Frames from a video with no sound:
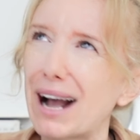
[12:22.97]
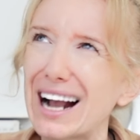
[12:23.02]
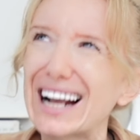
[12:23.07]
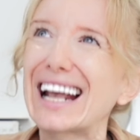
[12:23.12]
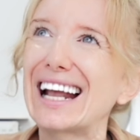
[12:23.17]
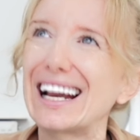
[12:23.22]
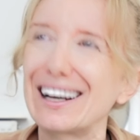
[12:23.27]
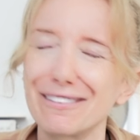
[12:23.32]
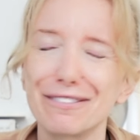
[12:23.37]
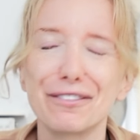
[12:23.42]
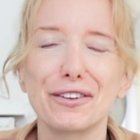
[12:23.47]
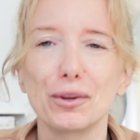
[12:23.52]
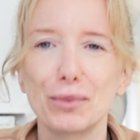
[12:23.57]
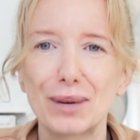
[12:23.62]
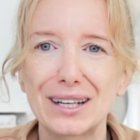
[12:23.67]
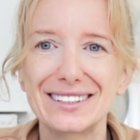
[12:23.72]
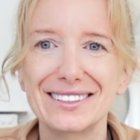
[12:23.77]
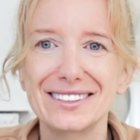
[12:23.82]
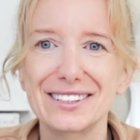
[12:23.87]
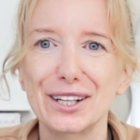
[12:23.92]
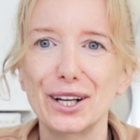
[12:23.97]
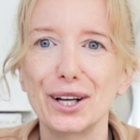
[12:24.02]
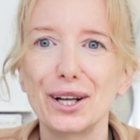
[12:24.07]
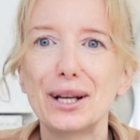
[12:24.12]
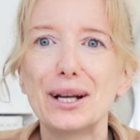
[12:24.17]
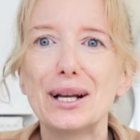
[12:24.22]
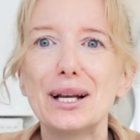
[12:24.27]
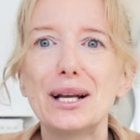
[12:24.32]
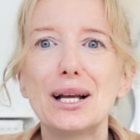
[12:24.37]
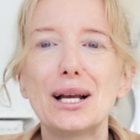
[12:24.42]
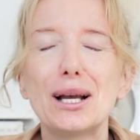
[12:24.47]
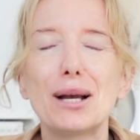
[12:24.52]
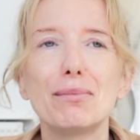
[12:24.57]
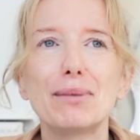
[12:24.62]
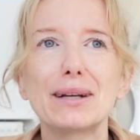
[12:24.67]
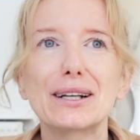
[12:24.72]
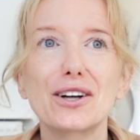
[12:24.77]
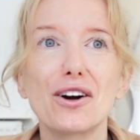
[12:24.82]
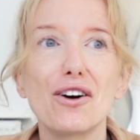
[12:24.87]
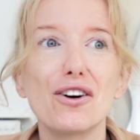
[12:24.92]
in for the winter,
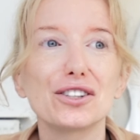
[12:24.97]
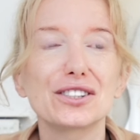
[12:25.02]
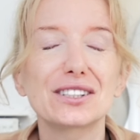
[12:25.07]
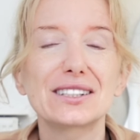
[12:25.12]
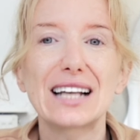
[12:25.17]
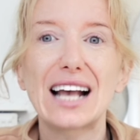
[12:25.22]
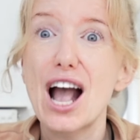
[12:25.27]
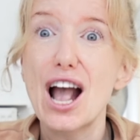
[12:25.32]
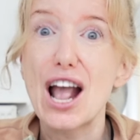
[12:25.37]
because